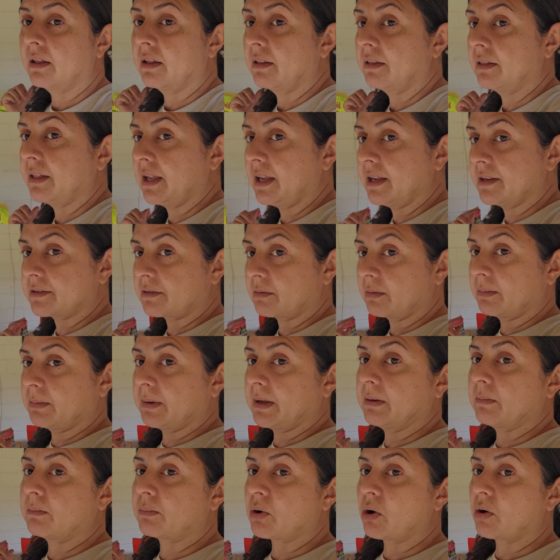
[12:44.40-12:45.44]
these are
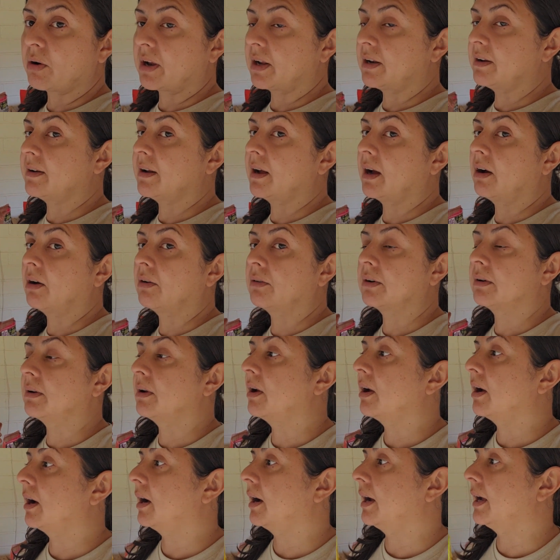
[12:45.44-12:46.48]
being broken down,
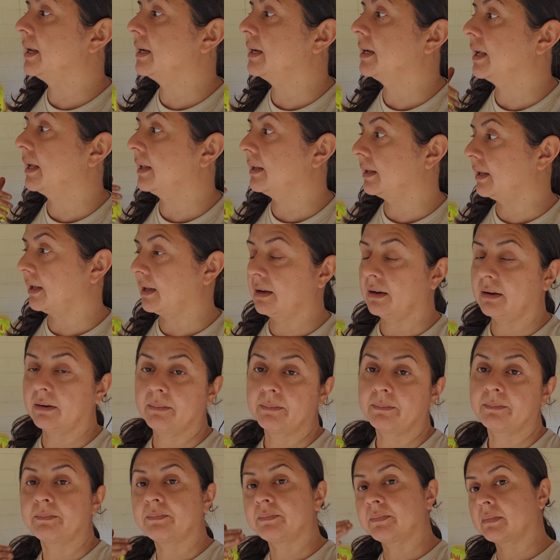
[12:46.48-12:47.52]
and
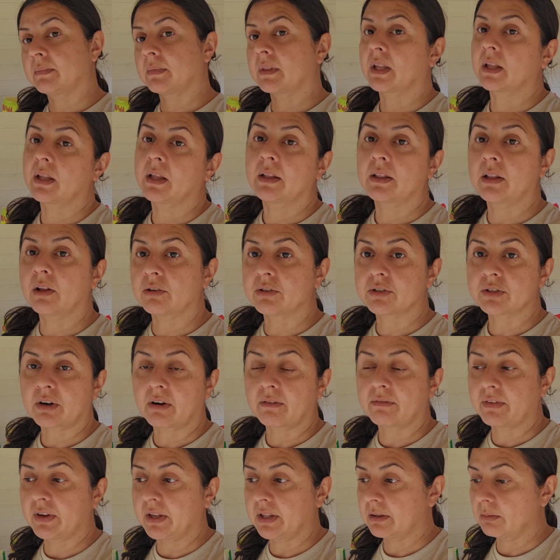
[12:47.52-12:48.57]
then they'll start
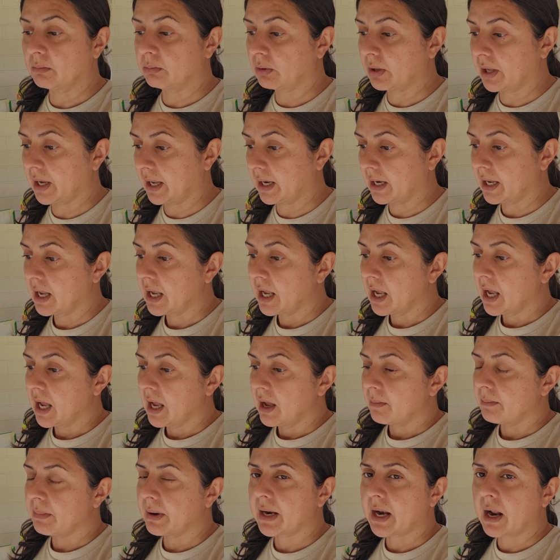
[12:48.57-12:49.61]
feeding the plant.
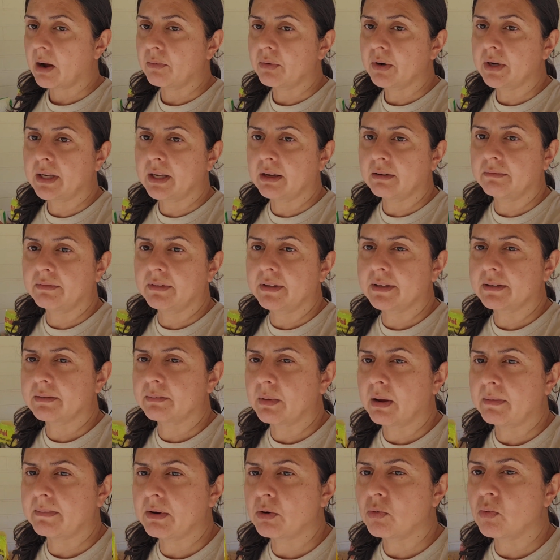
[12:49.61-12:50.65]
But I would give this
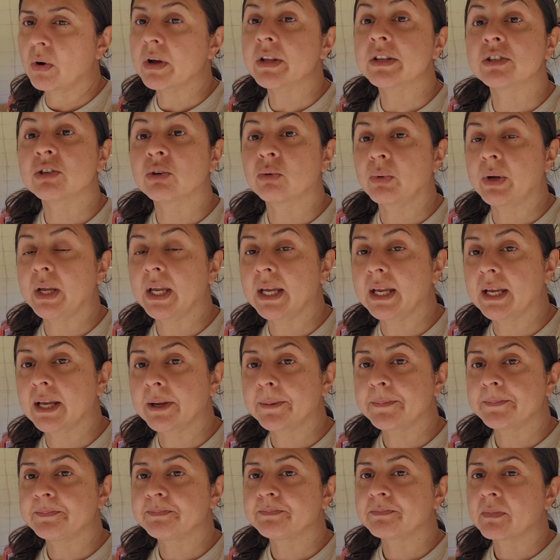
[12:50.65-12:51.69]
maybe once a week.
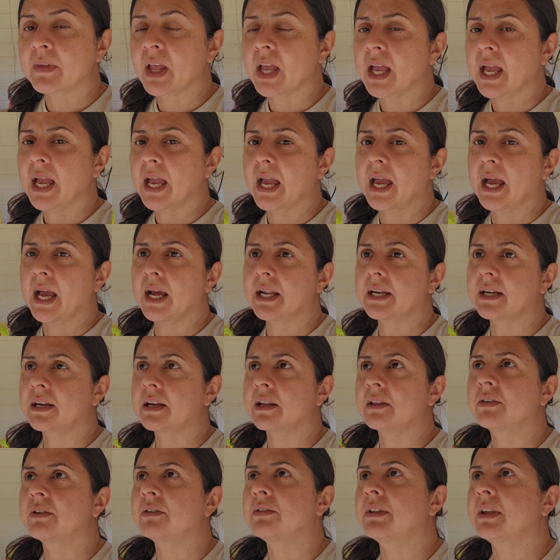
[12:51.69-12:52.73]
And
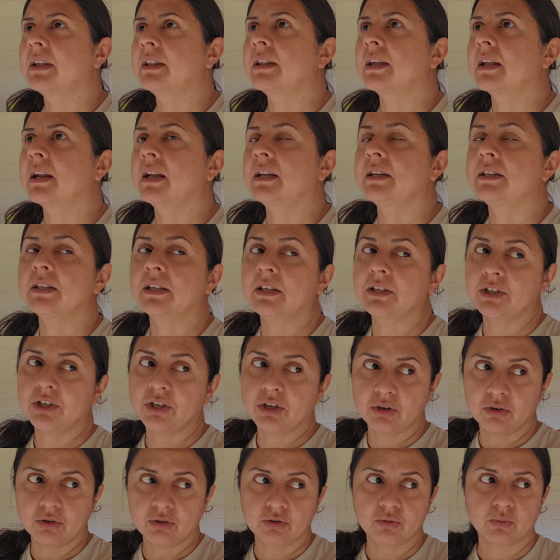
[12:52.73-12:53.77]
another thing that I did
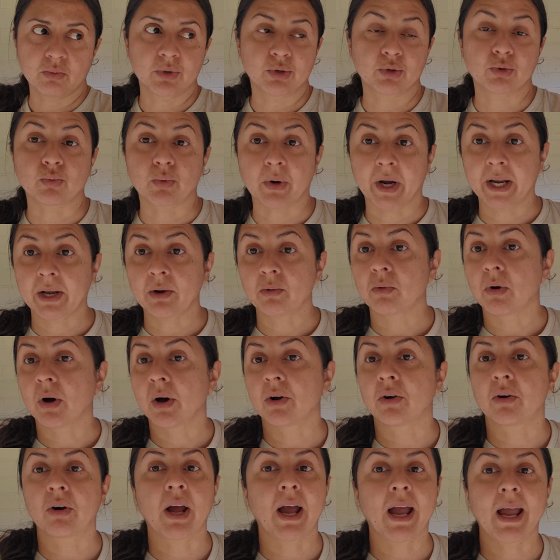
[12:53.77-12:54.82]
use was
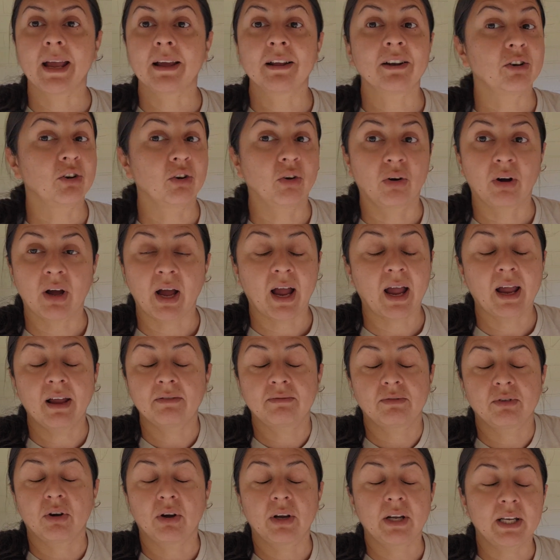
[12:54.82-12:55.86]
rainwater. I have no
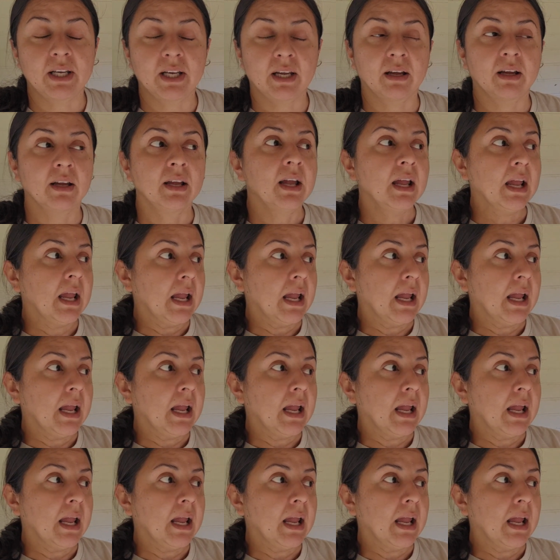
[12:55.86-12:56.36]
idea